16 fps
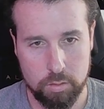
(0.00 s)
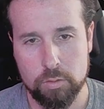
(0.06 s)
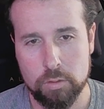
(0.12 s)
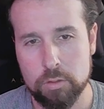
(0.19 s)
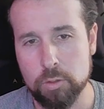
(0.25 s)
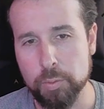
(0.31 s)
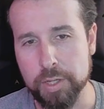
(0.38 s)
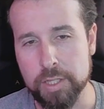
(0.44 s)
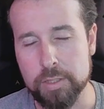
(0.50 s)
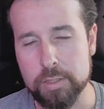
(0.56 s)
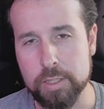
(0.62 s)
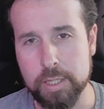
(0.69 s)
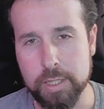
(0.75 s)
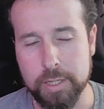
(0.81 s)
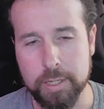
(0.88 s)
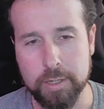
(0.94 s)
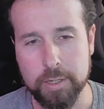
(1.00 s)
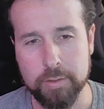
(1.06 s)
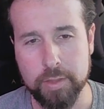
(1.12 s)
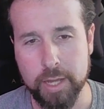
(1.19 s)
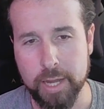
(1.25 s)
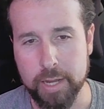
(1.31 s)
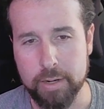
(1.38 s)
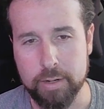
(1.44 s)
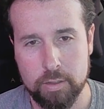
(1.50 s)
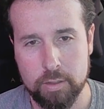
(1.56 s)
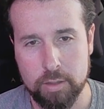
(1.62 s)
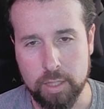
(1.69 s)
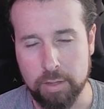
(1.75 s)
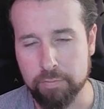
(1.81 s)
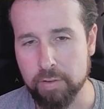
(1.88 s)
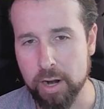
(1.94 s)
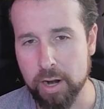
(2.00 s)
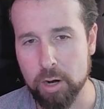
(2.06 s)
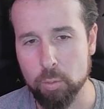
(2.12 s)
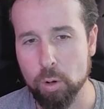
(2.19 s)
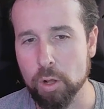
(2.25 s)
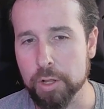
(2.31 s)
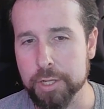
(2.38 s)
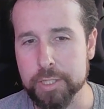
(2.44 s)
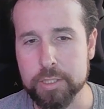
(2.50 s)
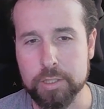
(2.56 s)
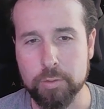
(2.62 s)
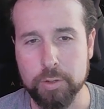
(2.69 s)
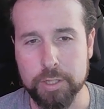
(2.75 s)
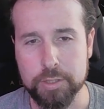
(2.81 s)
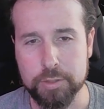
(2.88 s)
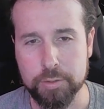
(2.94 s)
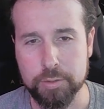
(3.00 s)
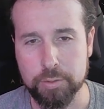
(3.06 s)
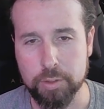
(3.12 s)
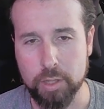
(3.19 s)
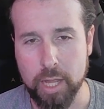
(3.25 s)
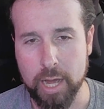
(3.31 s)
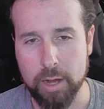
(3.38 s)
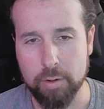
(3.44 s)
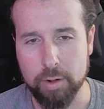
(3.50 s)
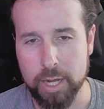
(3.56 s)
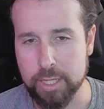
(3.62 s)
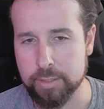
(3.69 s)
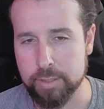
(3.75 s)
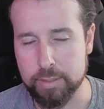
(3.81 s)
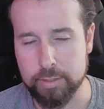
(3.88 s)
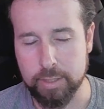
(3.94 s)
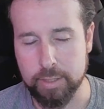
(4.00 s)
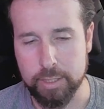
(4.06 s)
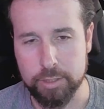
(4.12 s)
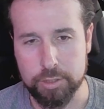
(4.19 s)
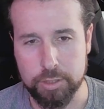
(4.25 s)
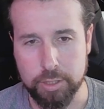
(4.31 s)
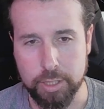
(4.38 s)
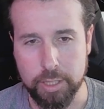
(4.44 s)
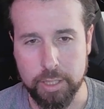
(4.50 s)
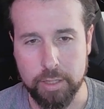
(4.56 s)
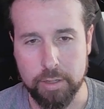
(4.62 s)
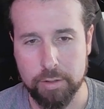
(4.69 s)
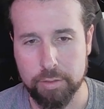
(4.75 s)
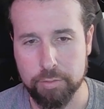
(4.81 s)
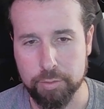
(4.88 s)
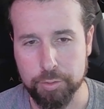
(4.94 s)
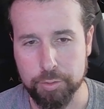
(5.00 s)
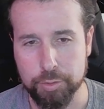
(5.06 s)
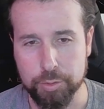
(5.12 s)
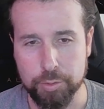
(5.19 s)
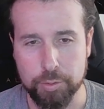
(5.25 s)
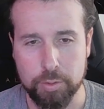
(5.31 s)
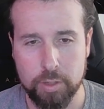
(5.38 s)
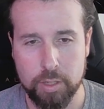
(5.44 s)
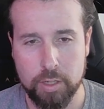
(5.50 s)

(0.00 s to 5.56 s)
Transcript: So we can see here that the firewall is going to allow SSHD through